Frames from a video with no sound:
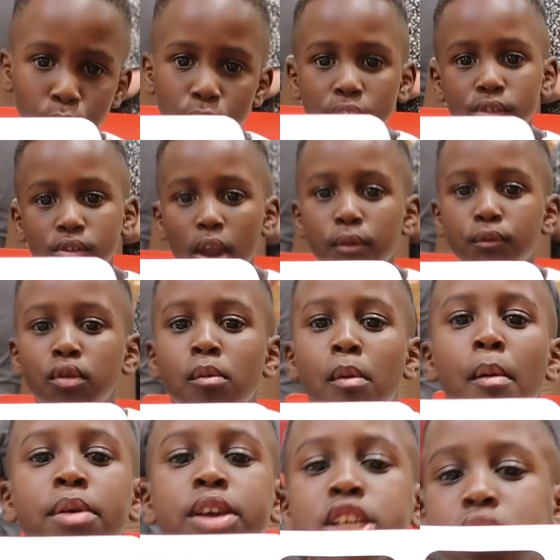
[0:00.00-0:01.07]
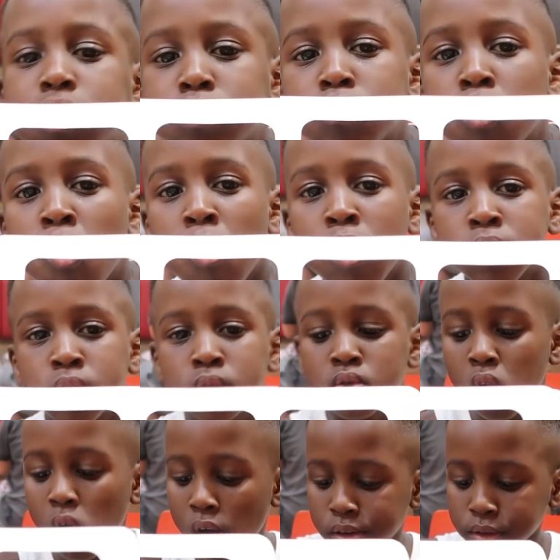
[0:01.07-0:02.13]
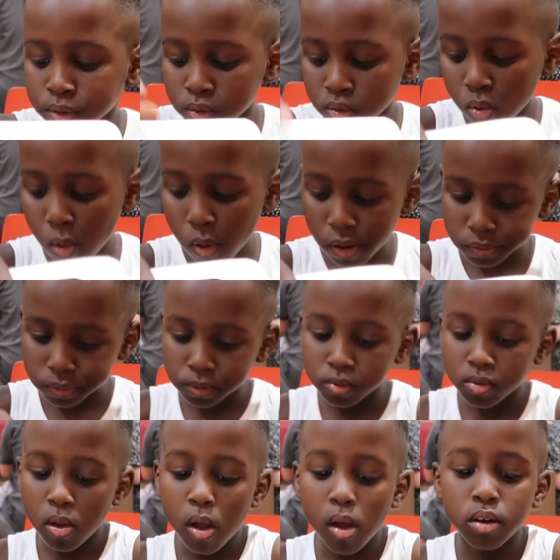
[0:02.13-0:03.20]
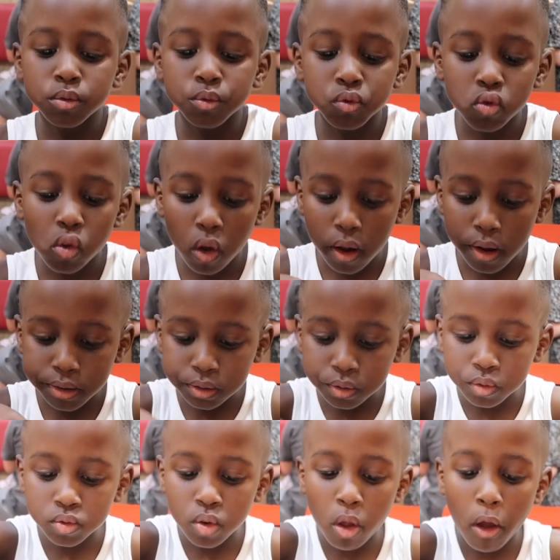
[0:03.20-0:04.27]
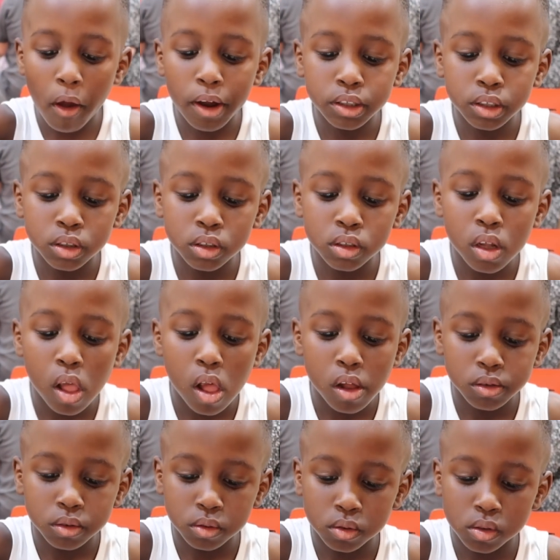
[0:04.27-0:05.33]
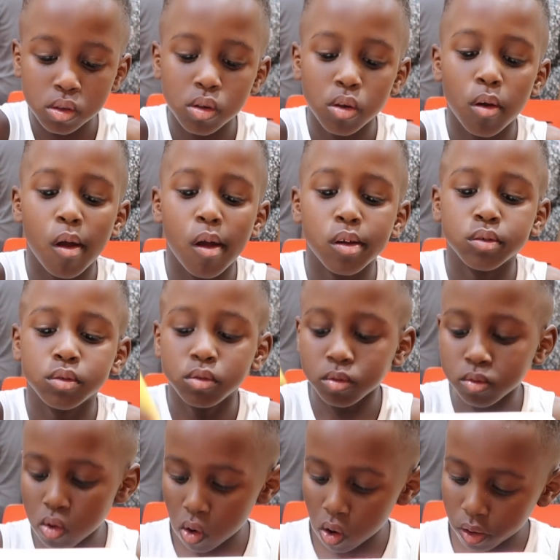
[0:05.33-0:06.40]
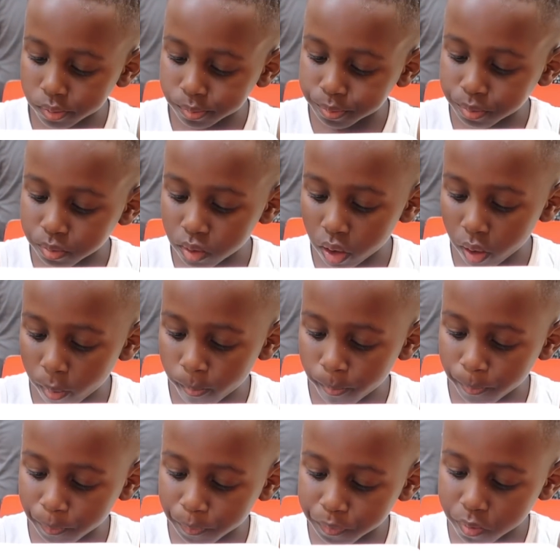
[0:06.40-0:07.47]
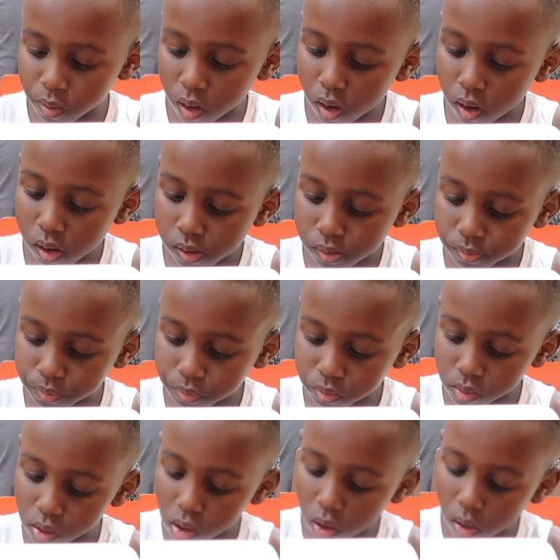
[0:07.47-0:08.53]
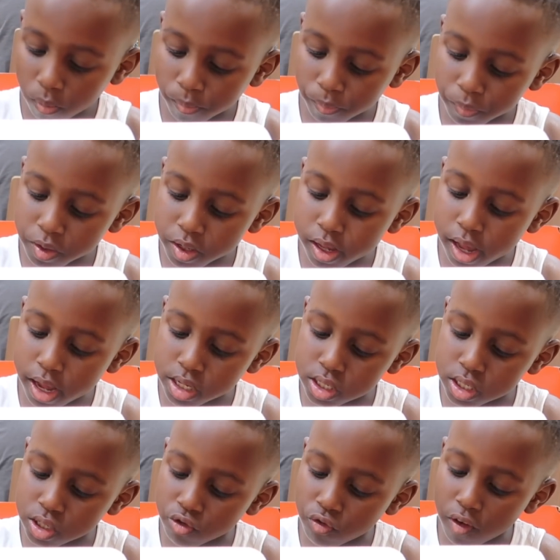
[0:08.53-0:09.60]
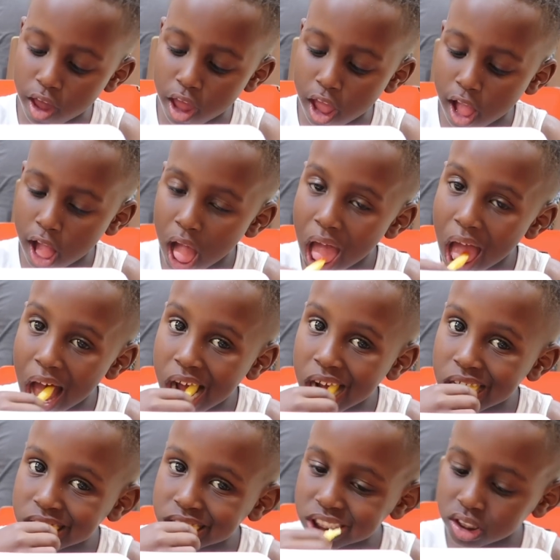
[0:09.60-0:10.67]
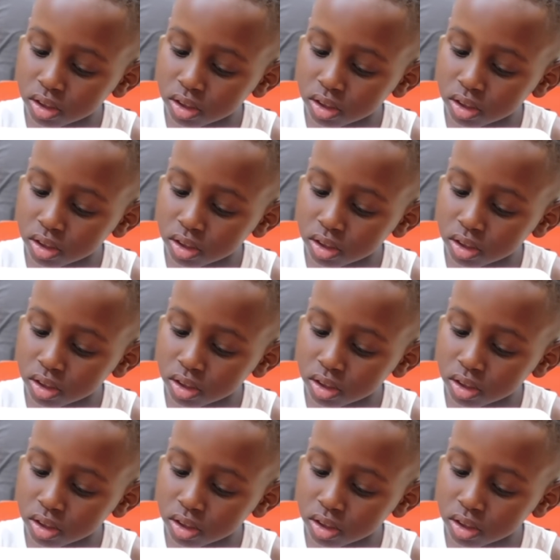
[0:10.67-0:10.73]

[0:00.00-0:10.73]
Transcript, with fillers: Be grateful, mommy. Granddad. The food's not free, I'm paying for it, and they've given me 6 chips. Is that fair? Yes, it's fair. Wow.